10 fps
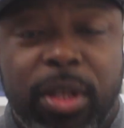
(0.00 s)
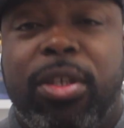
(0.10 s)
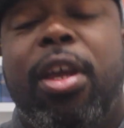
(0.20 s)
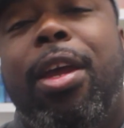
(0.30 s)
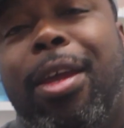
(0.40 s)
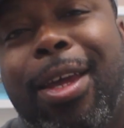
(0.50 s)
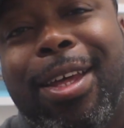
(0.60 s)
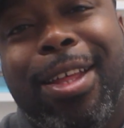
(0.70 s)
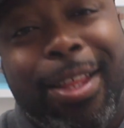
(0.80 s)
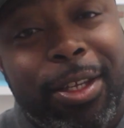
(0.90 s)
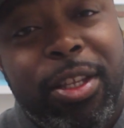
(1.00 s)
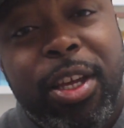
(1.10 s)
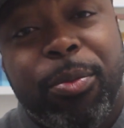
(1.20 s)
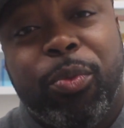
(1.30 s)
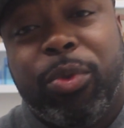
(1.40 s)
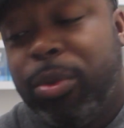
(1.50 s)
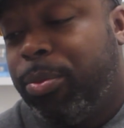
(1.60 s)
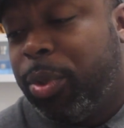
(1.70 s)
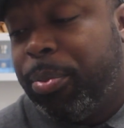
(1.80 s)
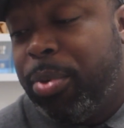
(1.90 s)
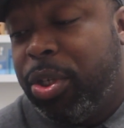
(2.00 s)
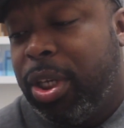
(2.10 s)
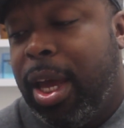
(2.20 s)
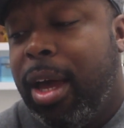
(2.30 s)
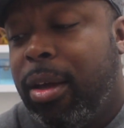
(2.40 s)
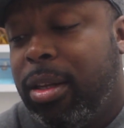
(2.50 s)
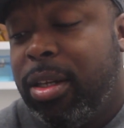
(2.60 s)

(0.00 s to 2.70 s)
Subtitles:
This thing was pushing out.